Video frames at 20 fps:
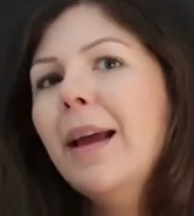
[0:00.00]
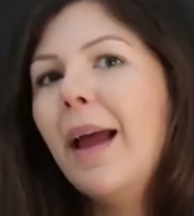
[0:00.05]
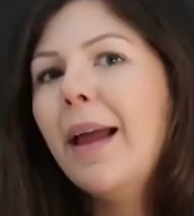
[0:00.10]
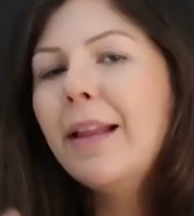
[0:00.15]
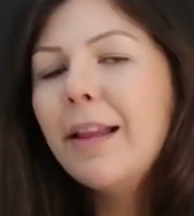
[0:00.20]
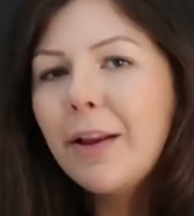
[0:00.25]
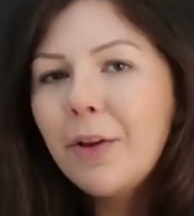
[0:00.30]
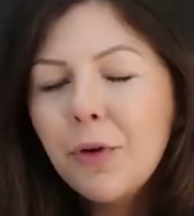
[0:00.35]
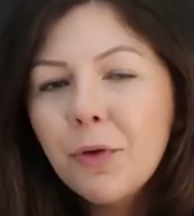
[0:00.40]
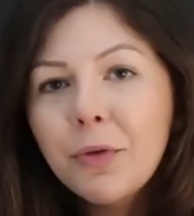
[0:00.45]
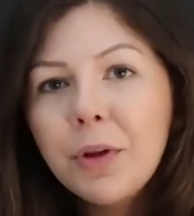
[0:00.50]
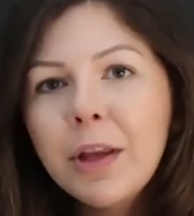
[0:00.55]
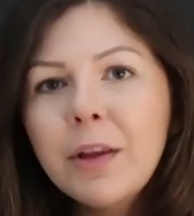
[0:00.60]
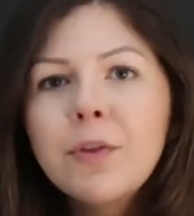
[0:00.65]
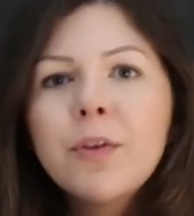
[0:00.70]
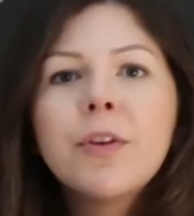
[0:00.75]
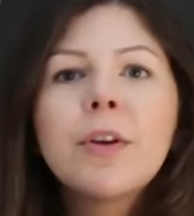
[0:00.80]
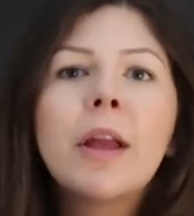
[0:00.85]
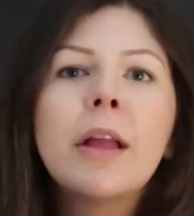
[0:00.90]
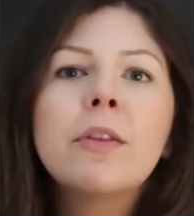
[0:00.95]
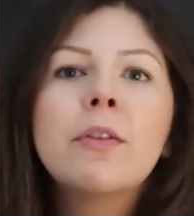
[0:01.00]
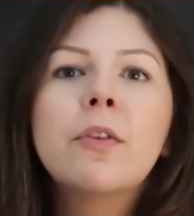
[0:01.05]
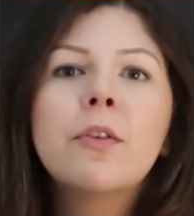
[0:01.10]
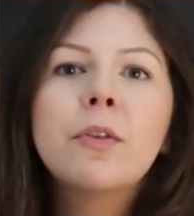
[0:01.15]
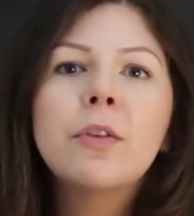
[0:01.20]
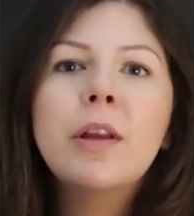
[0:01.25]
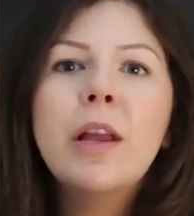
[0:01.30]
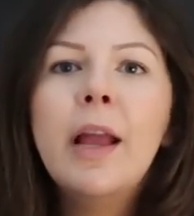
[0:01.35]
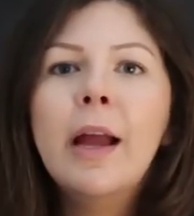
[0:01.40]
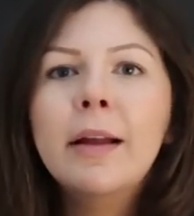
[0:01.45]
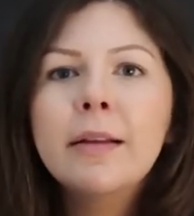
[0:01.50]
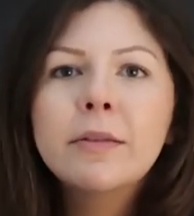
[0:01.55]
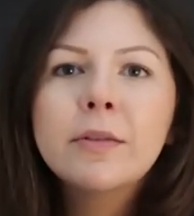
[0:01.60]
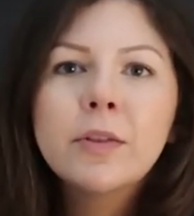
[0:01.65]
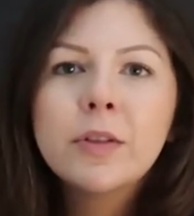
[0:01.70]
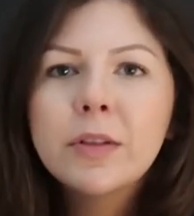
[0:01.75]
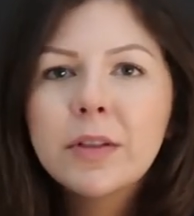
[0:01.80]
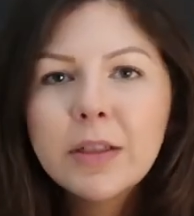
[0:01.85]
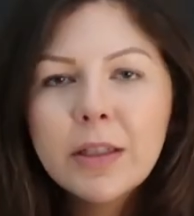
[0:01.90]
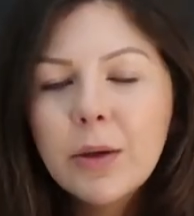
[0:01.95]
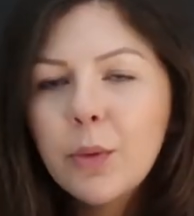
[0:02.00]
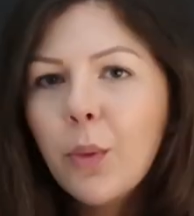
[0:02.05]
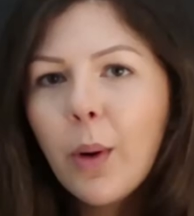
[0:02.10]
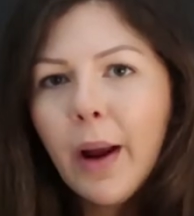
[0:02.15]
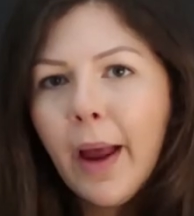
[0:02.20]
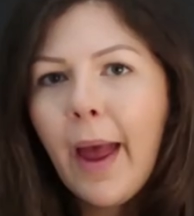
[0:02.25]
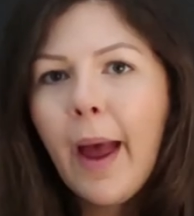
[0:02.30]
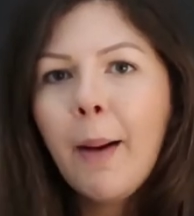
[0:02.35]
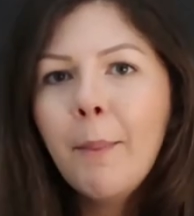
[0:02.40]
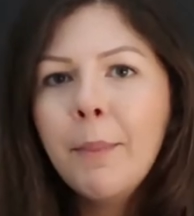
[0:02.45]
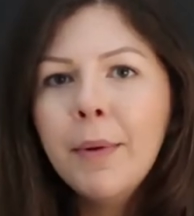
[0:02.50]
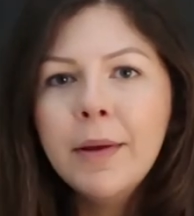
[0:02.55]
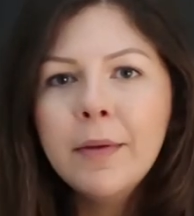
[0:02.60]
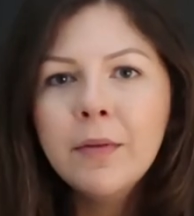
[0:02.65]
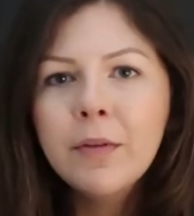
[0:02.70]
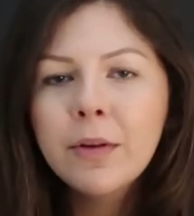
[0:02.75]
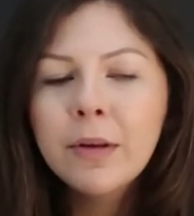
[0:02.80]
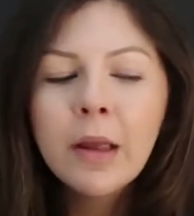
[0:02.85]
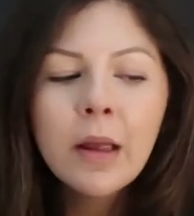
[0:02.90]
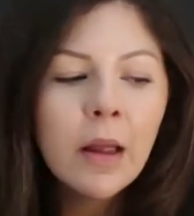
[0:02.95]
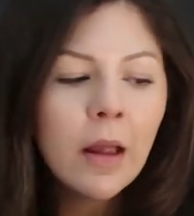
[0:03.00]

and then you need to get through the end to see what happened